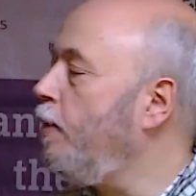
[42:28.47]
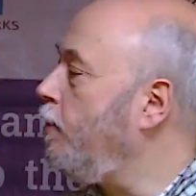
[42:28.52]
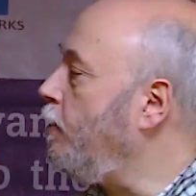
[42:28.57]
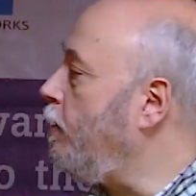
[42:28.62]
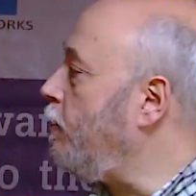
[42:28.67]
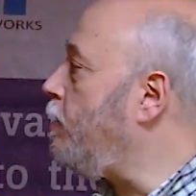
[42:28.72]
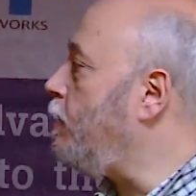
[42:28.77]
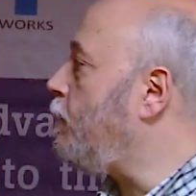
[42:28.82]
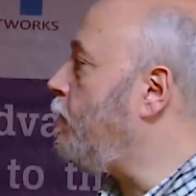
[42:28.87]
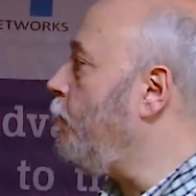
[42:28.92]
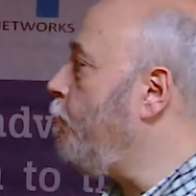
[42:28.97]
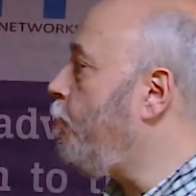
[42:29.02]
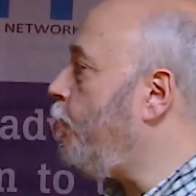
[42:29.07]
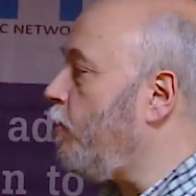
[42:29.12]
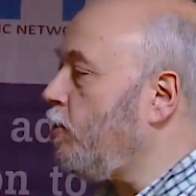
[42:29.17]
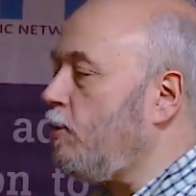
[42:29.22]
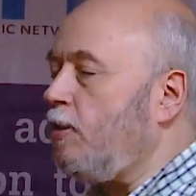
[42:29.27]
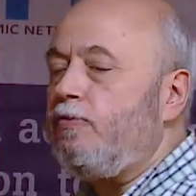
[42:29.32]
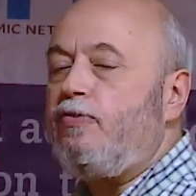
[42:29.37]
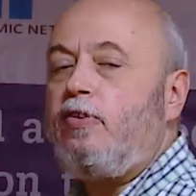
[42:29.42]
This is
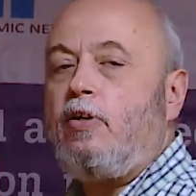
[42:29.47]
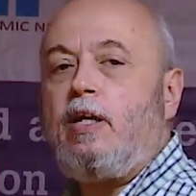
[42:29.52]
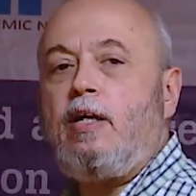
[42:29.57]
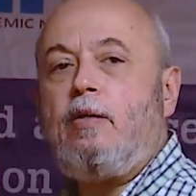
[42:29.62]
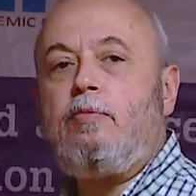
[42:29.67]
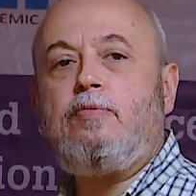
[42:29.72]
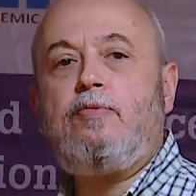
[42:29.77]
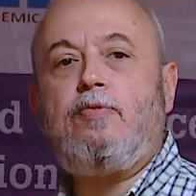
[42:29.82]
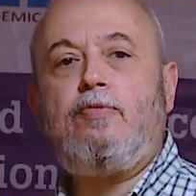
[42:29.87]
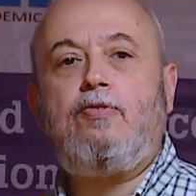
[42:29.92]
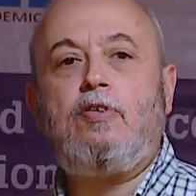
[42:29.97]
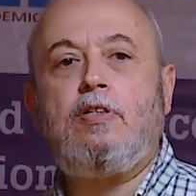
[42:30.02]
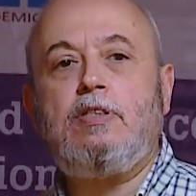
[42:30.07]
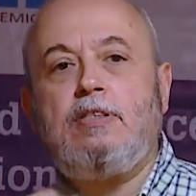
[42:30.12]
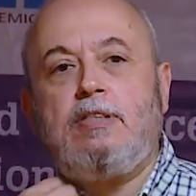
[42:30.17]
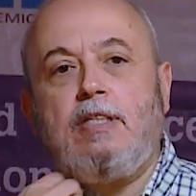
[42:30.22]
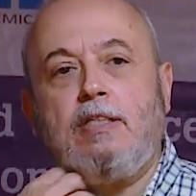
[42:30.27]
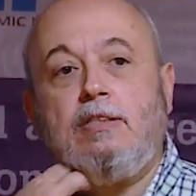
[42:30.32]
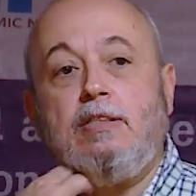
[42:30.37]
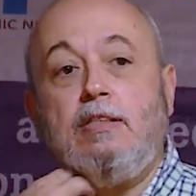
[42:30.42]
important for
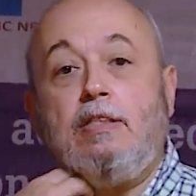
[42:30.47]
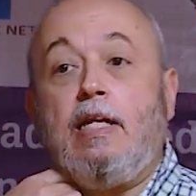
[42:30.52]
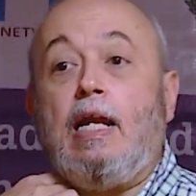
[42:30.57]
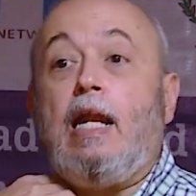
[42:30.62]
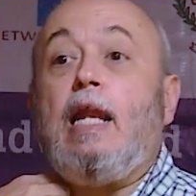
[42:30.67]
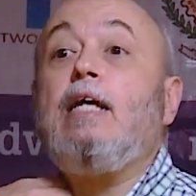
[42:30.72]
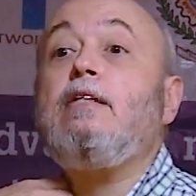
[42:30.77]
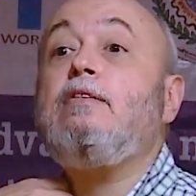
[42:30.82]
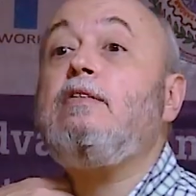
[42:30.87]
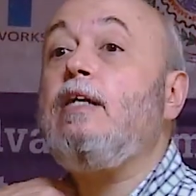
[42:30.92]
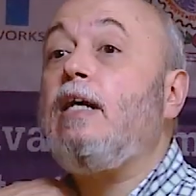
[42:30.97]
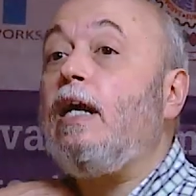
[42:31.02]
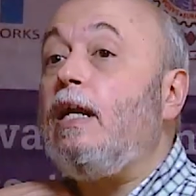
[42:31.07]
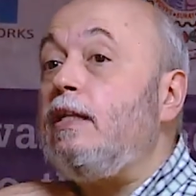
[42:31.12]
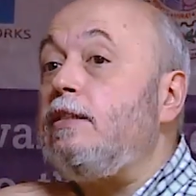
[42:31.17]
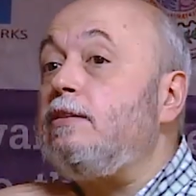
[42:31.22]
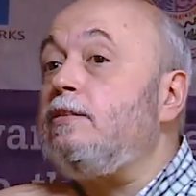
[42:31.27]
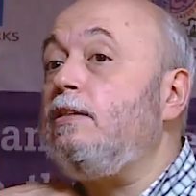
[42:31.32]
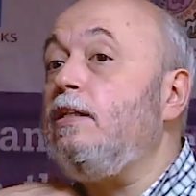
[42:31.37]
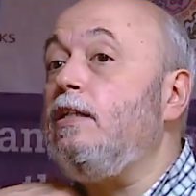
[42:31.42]
instance, in
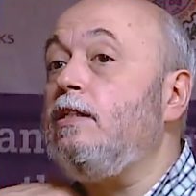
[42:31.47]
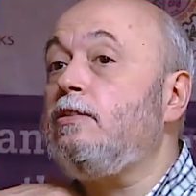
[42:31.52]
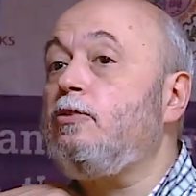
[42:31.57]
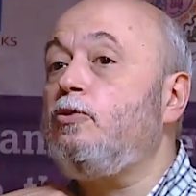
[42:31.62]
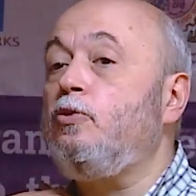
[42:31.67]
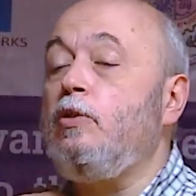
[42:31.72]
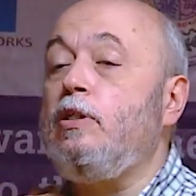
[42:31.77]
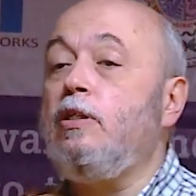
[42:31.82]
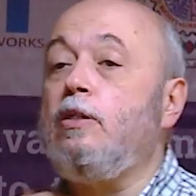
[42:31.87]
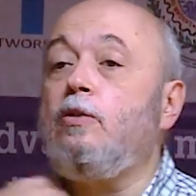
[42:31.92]
electrical steels to